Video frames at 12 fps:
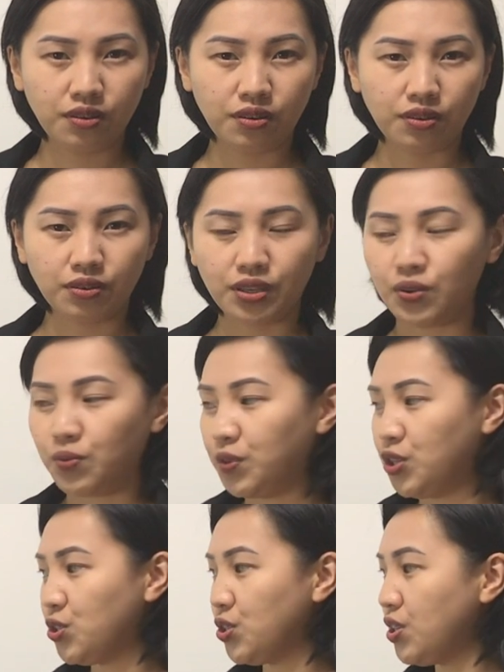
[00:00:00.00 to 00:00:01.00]
Okay, we
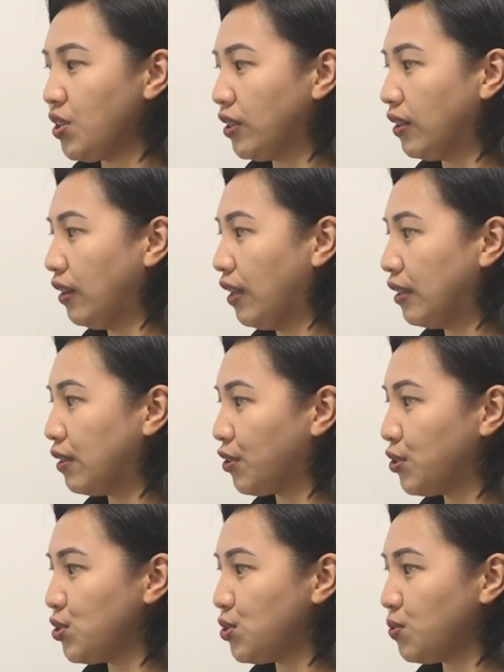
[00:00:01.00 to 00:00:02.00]
should not let our
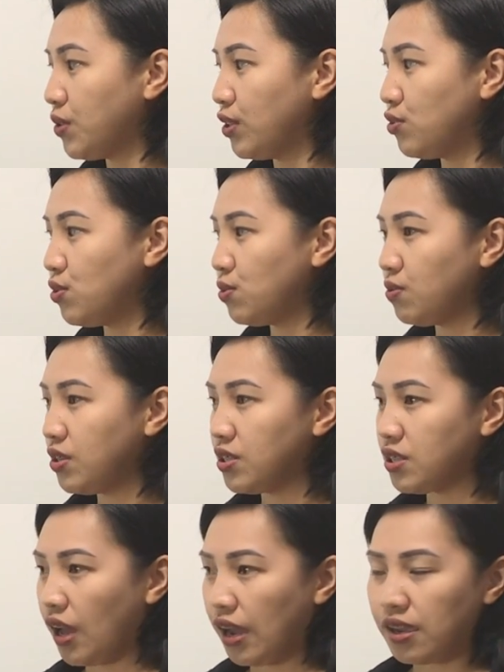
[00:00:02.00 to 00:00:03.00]
students to
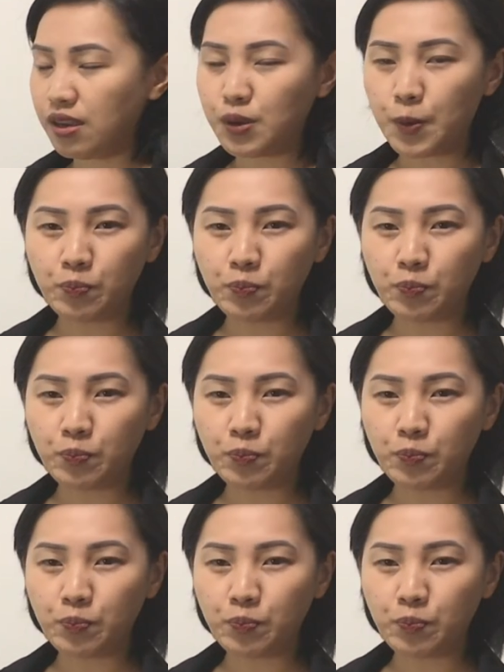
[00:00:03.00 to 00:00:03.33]
decide